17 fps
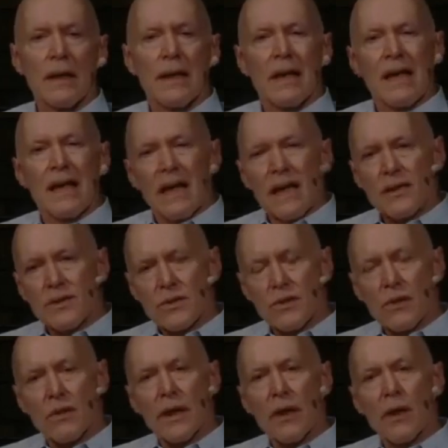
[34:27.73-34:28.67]
It's
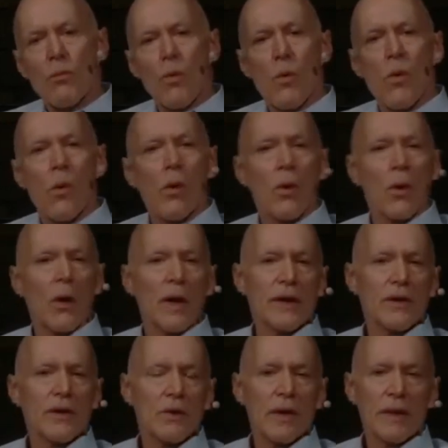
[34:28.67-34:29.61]
during war and
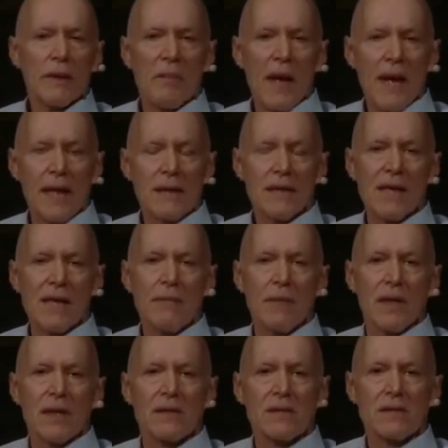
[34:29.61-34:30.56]
during
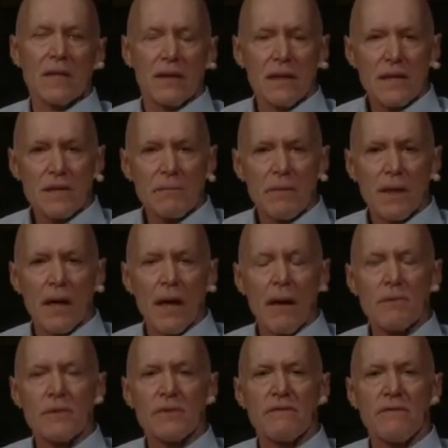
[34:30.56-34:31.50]
pandemics that this
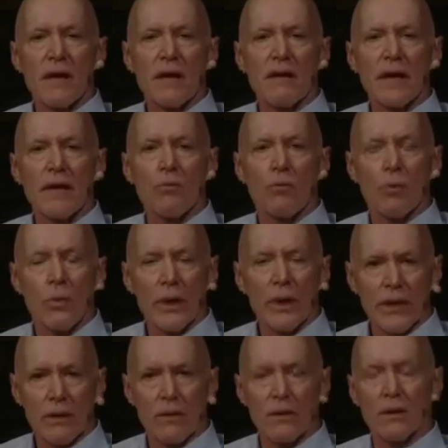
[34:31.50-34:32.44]
becomes very
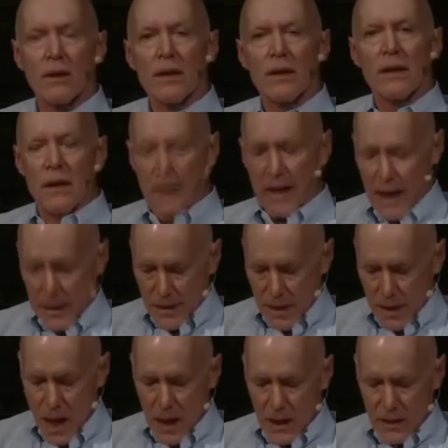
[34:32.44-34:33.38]
real and
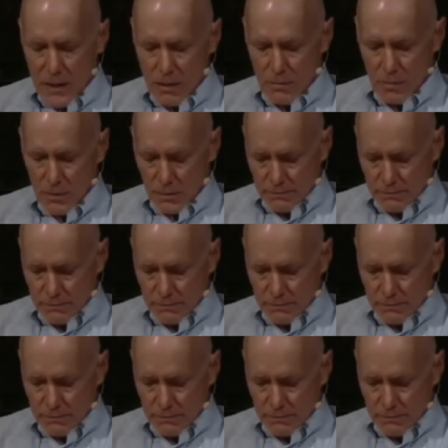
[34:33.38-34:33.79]
knowledgeable.